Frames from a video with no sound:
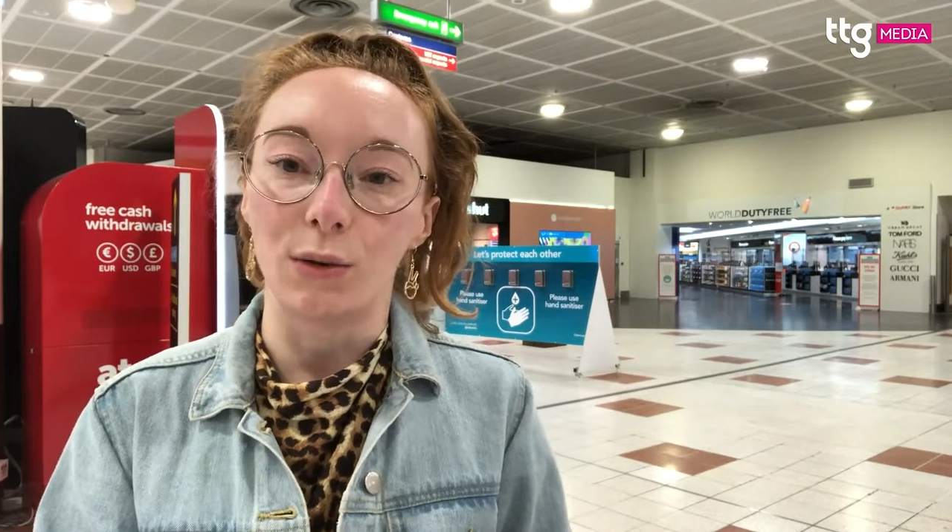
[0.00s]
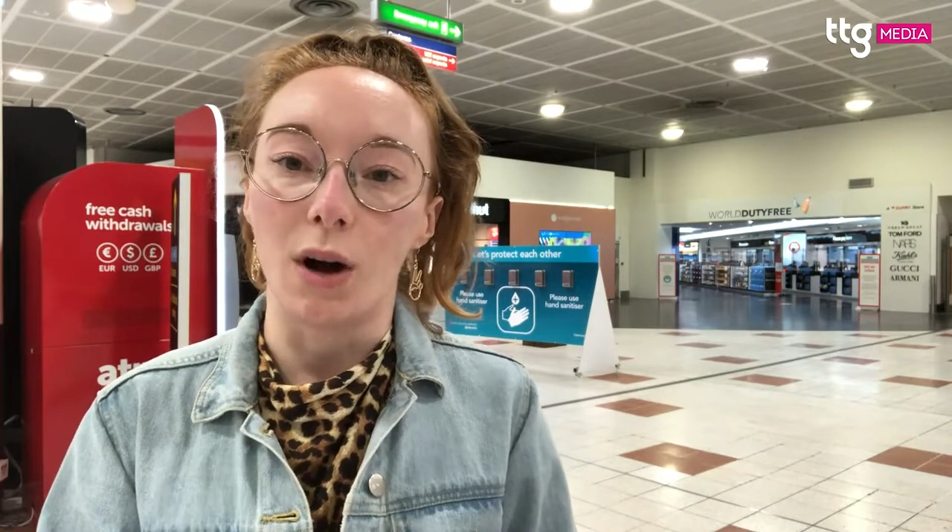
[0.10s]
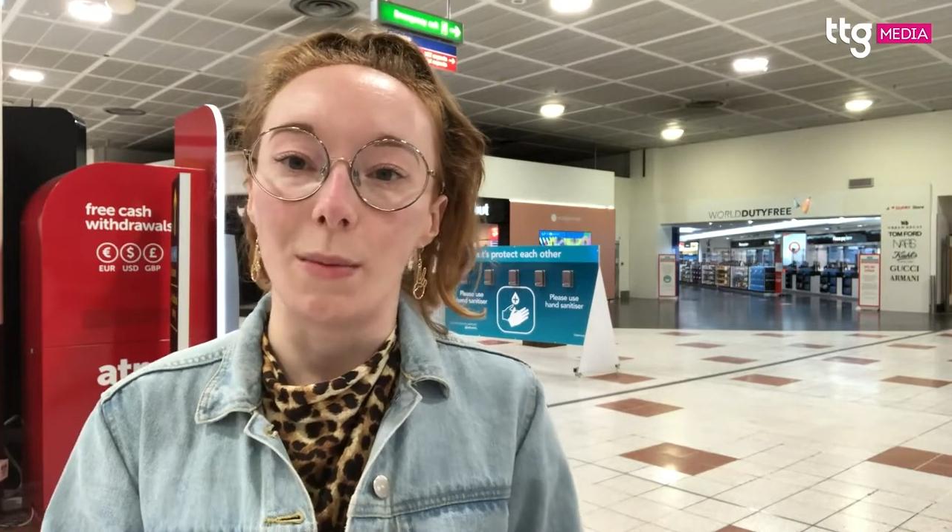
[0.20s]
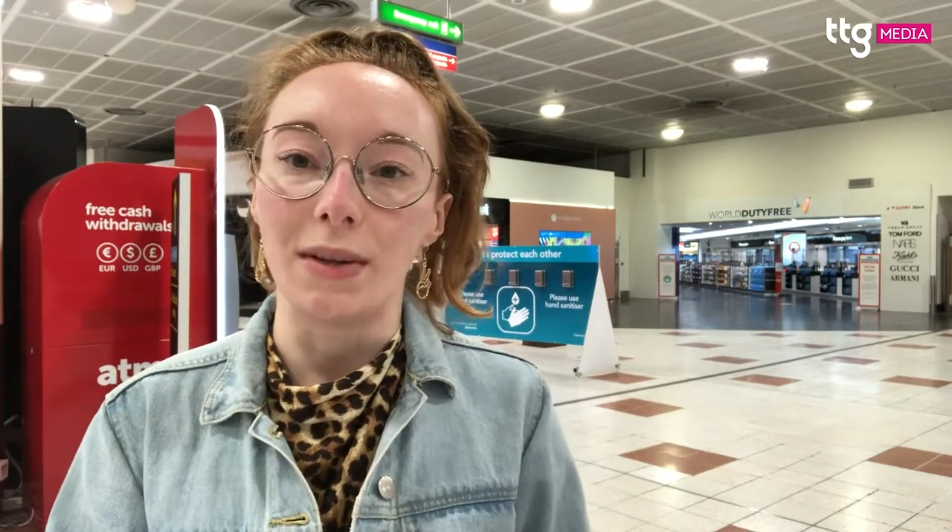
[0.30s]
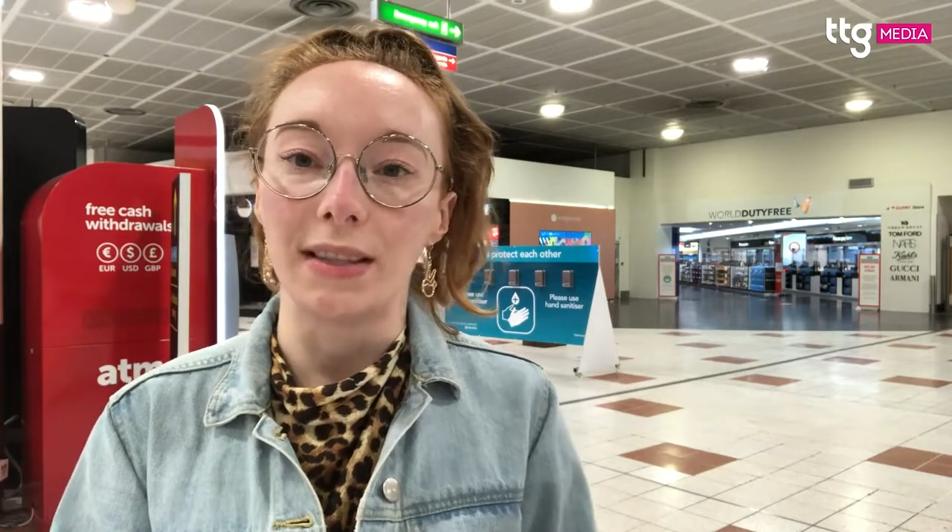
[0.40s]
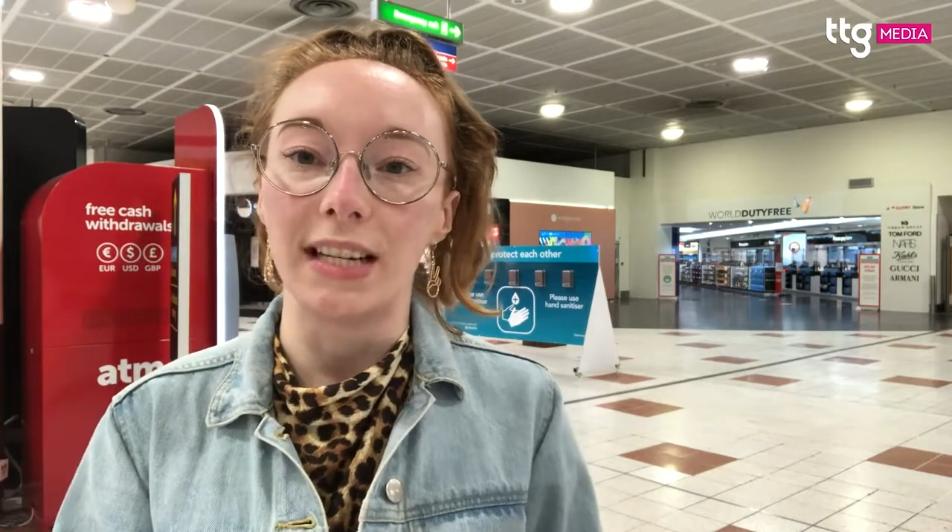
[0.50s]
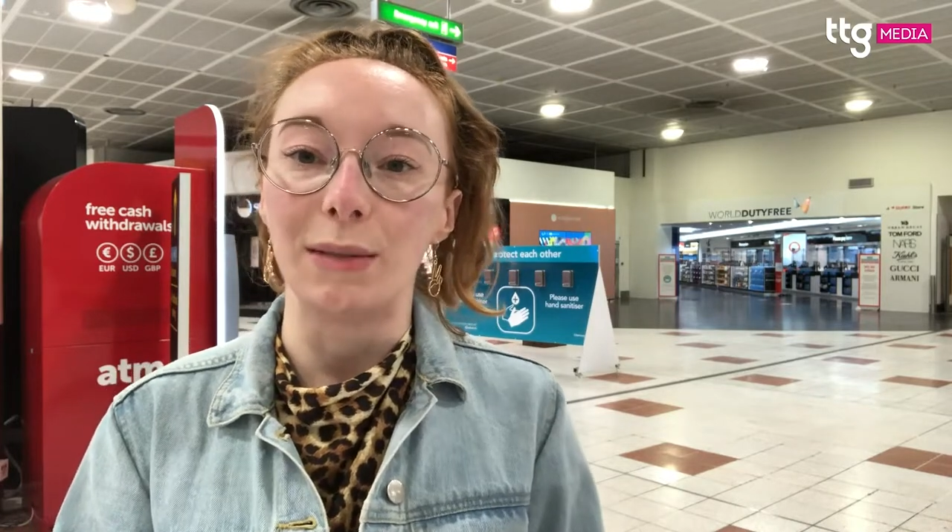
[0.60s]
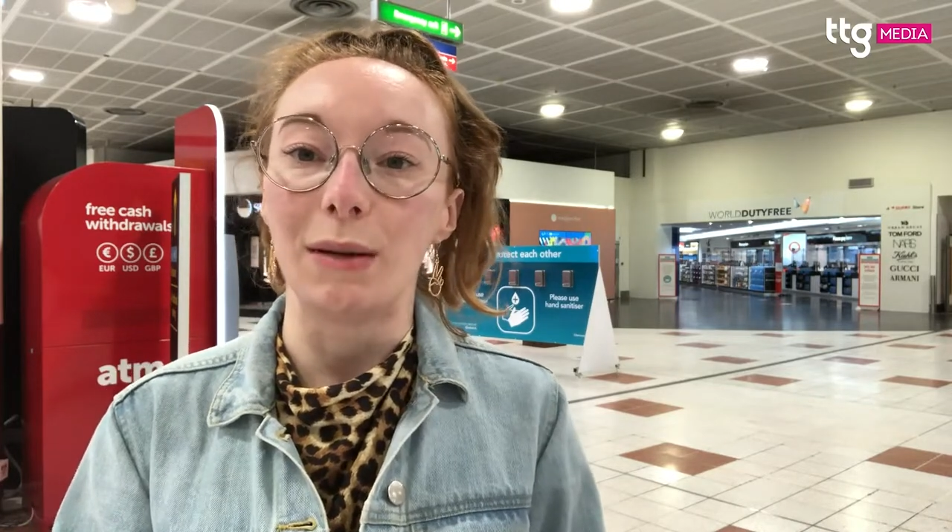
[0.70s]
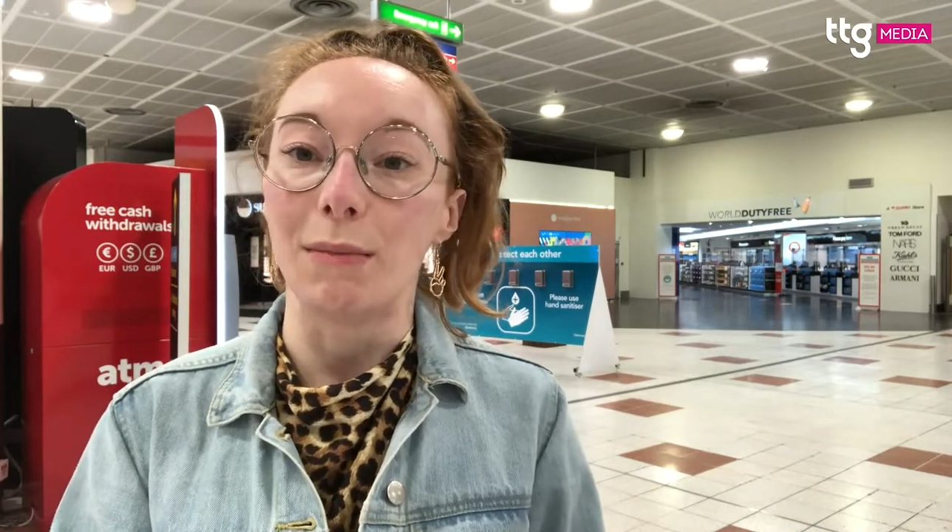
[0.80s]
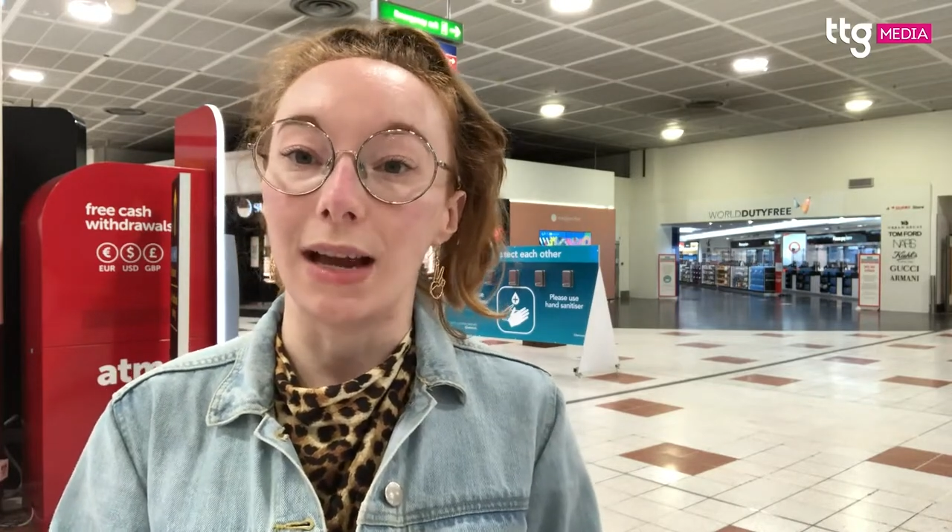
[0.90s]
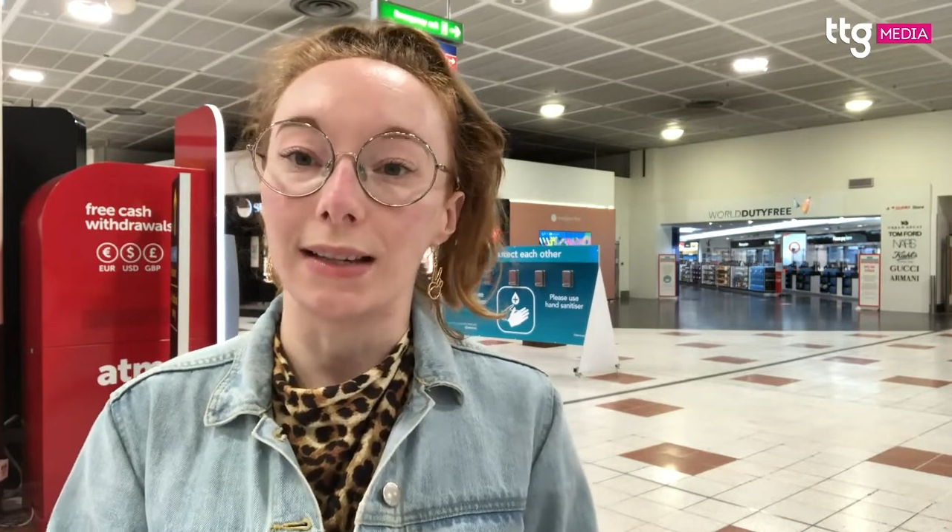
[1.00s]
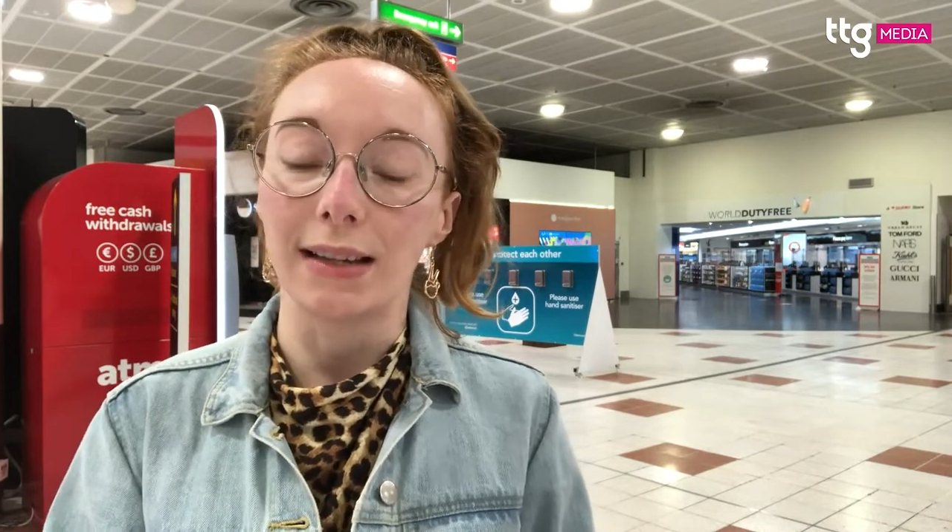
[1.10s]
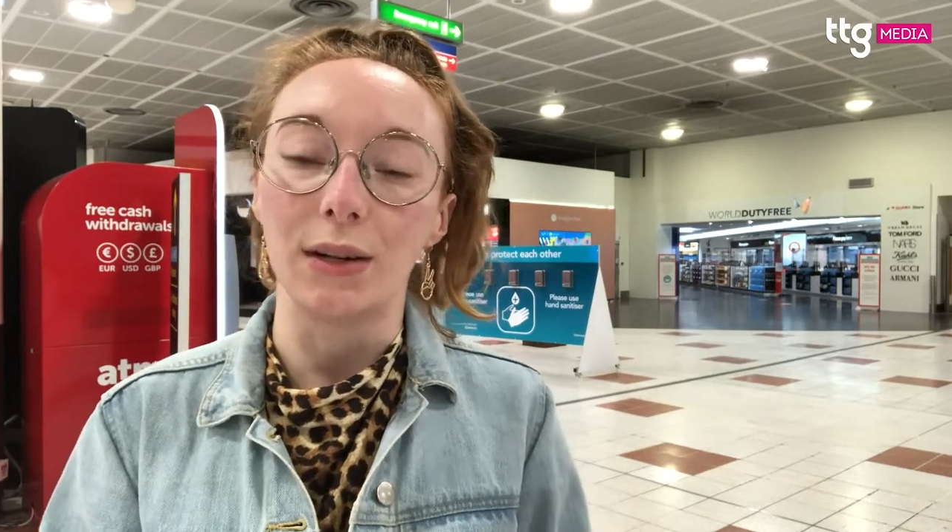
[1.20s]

requirements that need to be met